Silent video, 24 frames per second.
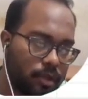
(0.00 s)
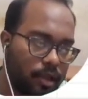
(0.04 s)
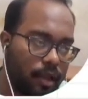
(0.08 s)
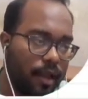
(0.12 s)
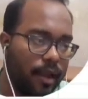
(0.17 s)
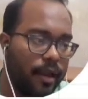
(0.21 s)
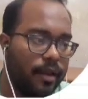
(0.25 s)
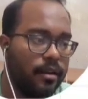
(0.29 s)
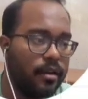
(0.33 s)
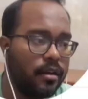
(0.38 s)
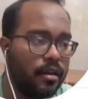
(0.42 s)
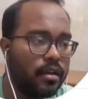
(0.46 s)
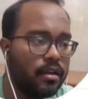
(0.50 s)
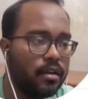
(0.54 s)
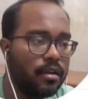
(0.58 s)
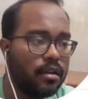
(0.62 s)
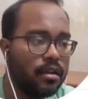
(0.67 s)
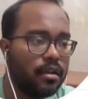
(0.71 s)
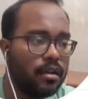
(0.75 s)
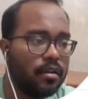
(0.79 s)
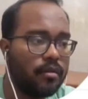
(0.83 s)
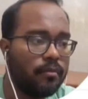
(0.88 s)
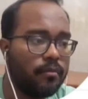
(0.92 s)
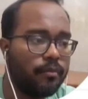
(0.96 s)
and
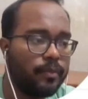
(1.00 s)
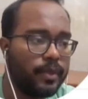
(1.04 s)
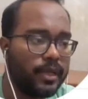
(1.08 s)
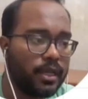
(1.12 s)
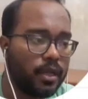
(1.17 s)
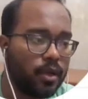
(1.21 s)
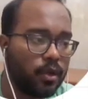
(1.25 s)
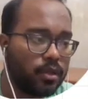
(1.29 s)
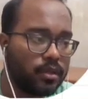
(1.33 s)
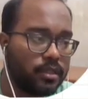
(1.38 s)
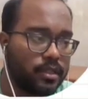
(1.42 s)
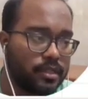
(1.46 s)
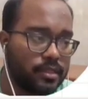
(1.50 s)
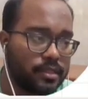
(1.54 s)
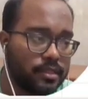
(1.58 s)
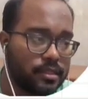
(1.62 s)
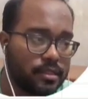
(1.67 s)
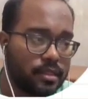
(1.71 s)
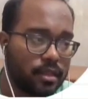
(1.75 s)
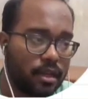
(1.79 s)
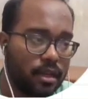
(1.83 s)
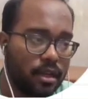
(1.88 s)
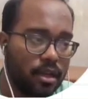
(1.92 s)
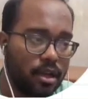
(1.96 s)
below
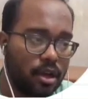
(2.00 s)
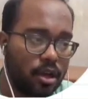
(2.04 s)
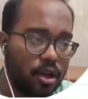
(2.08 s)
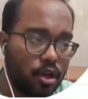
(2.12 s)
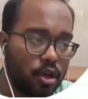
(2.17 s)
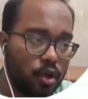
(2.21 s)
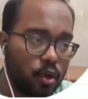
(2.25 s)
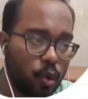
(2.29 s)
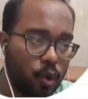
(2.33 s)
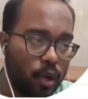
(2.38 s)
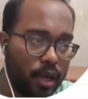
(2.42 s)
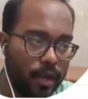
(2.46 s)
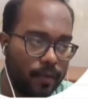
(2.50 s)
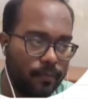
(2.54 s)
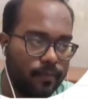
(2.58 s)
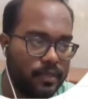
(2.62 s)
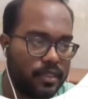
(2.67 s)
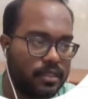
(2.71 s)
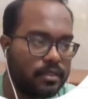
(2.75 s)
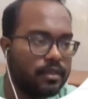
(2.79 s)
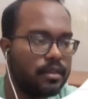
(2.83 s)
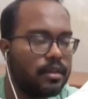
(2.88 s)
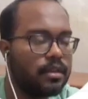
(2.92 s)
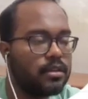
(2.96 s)
this row
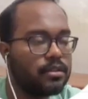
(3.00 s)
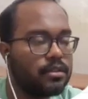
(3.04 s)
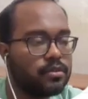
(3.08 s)
names.